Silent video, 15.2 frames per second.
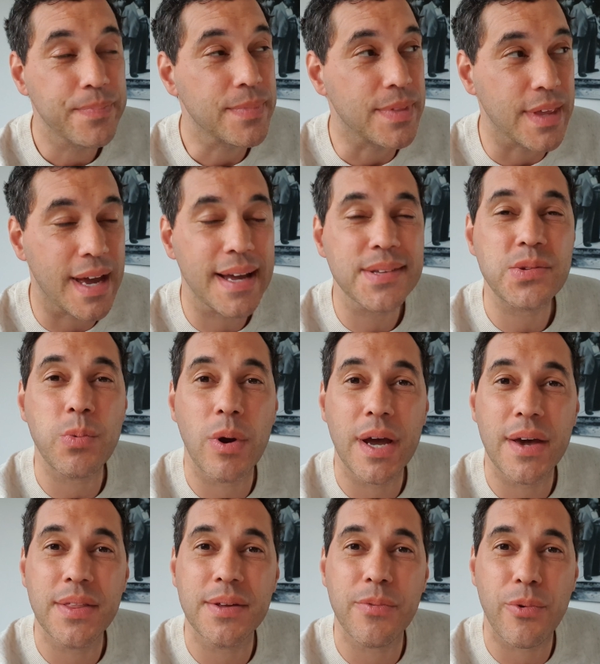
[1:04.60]
that's
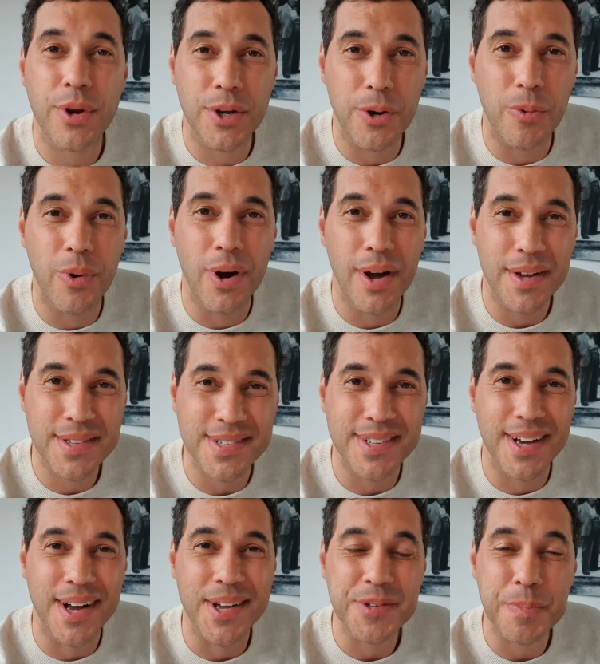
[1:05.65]
where the real work
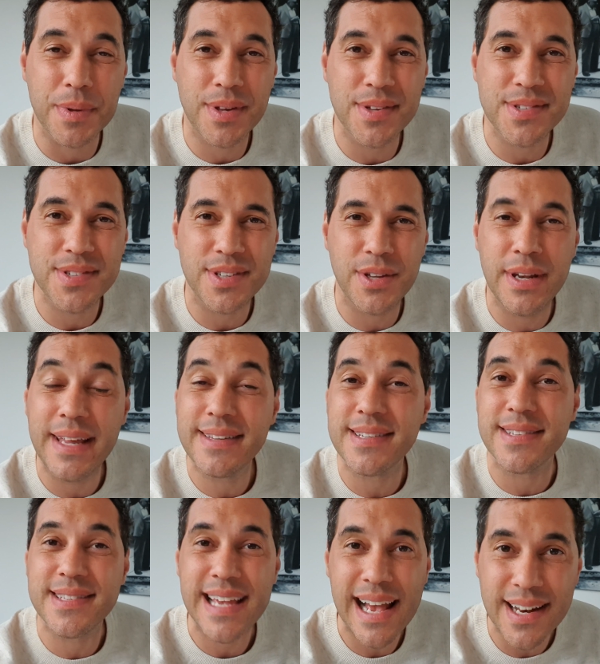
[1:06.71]
starts, because you need to
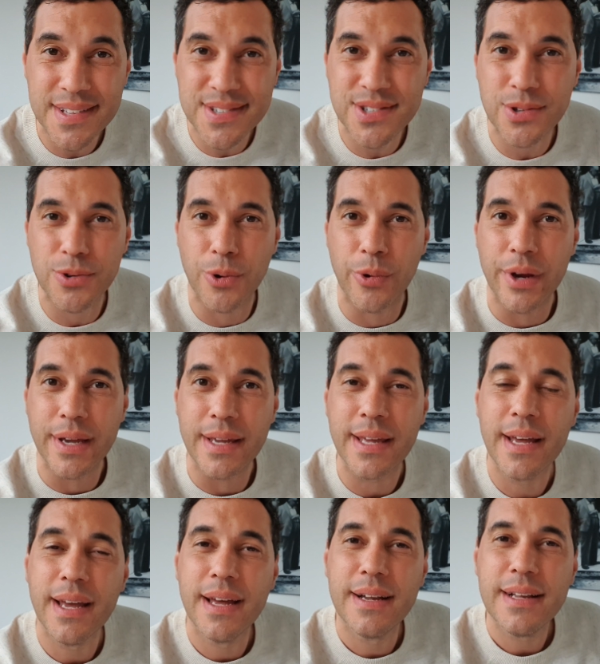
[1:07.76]
tell a story
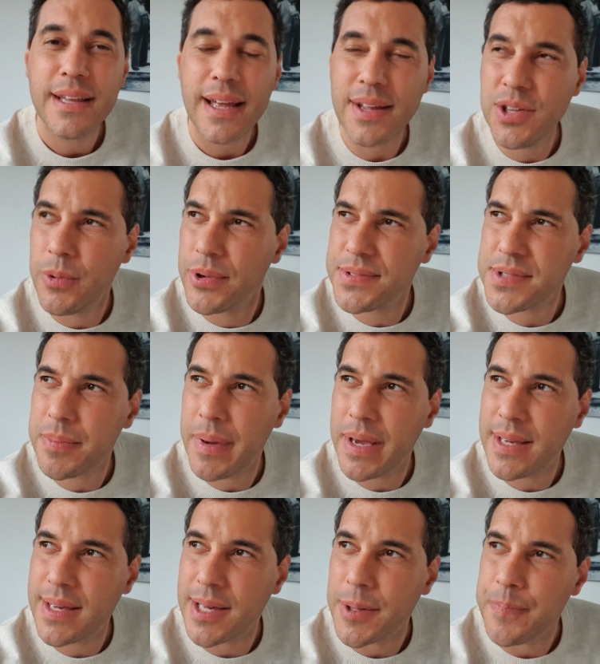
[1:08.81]
and you want to
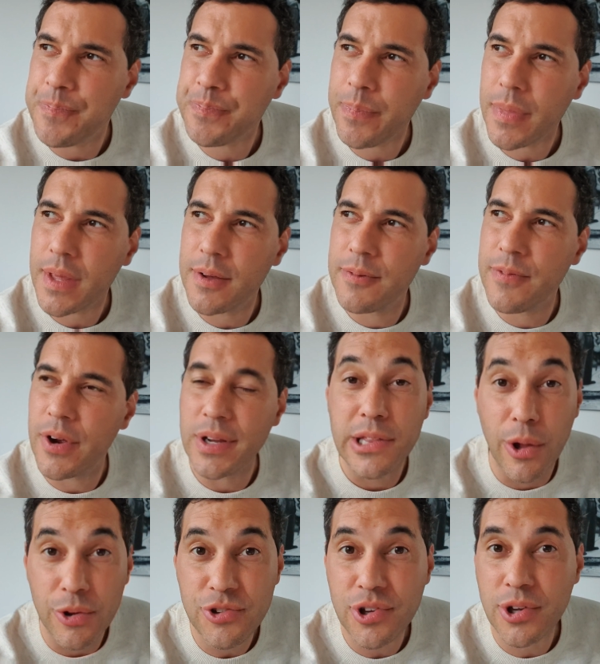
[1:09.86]
make it very
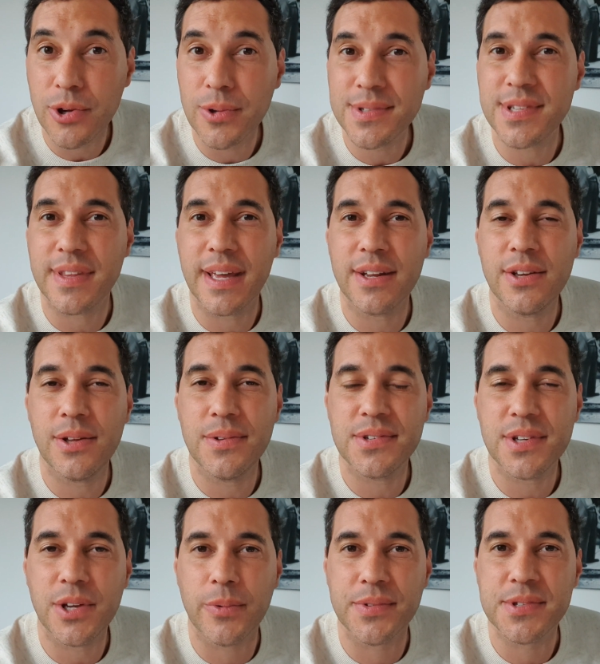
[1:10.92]
logical to the end
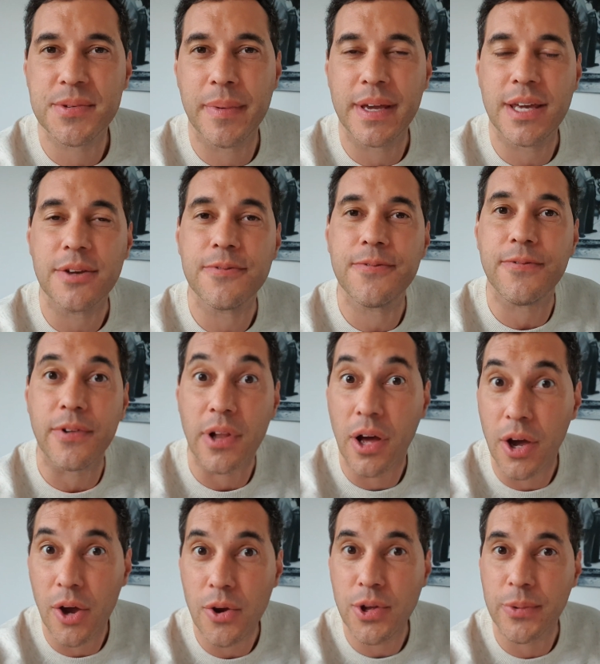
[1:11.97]
user. You want to make it
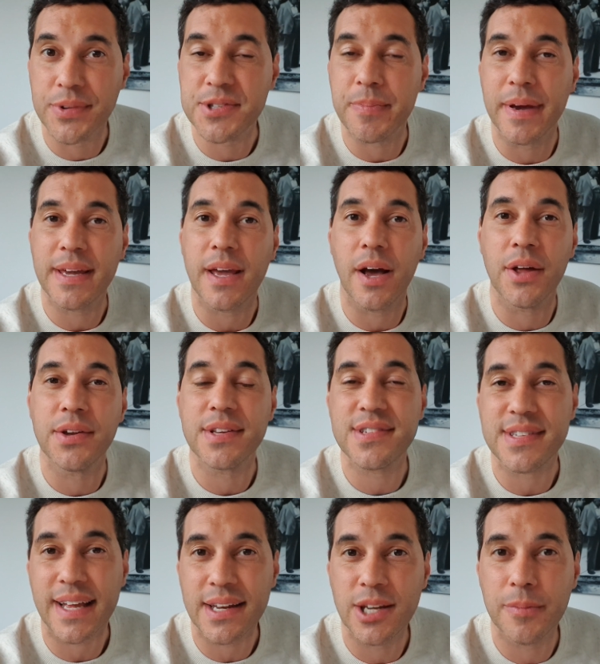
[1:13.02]
flow, you want to make it
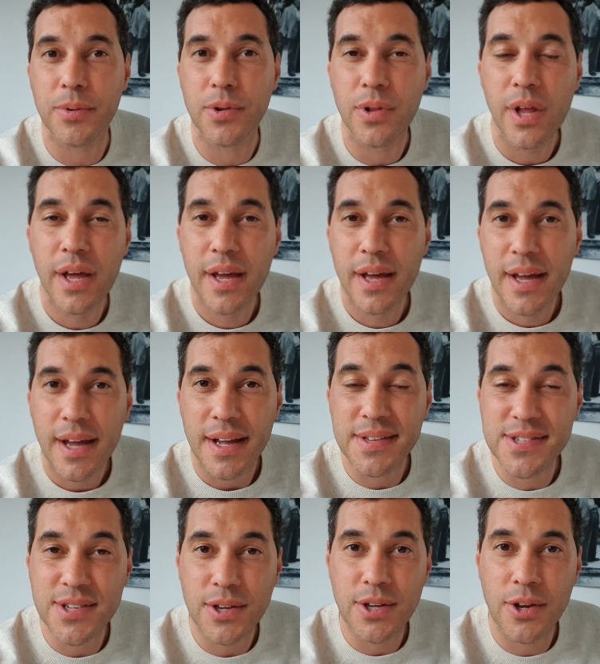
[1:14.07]
understandable. And
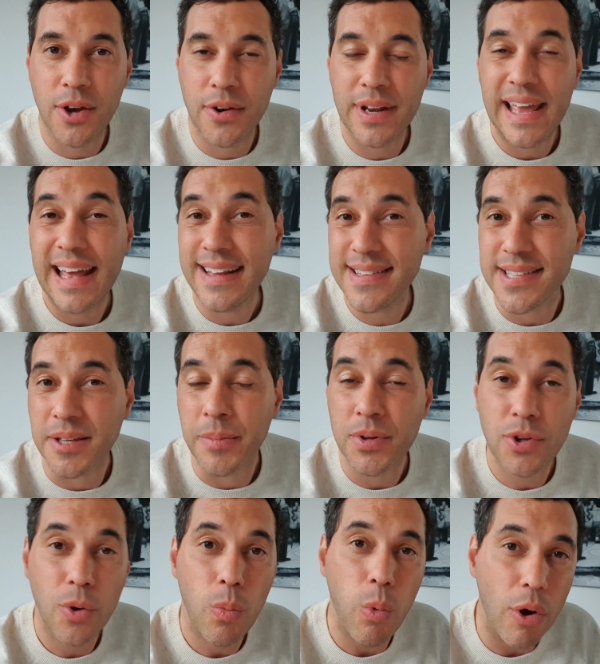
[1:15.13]
so you're not only editing, but
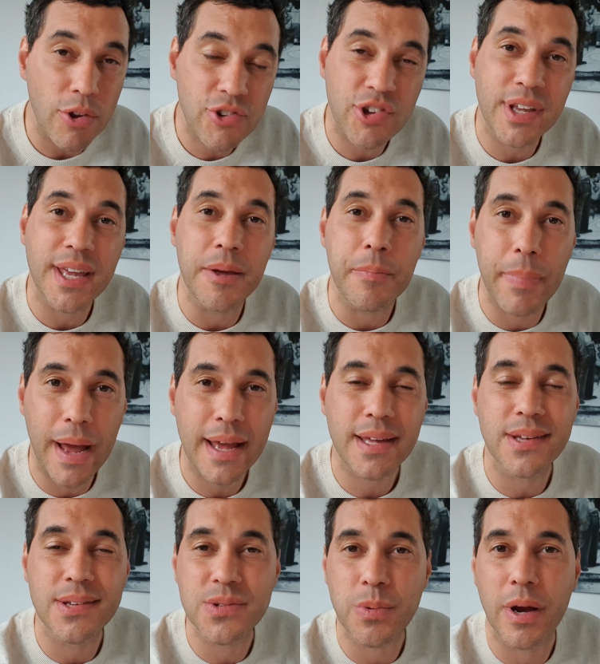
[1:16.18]
you're watching it
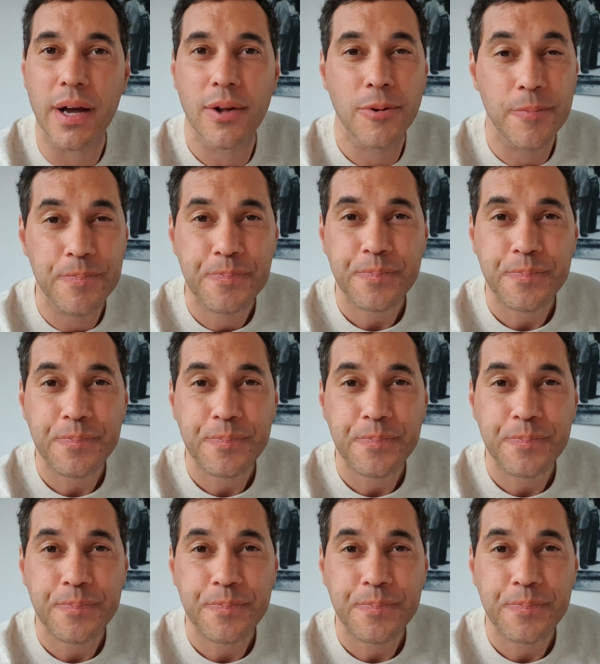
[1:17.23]
back as well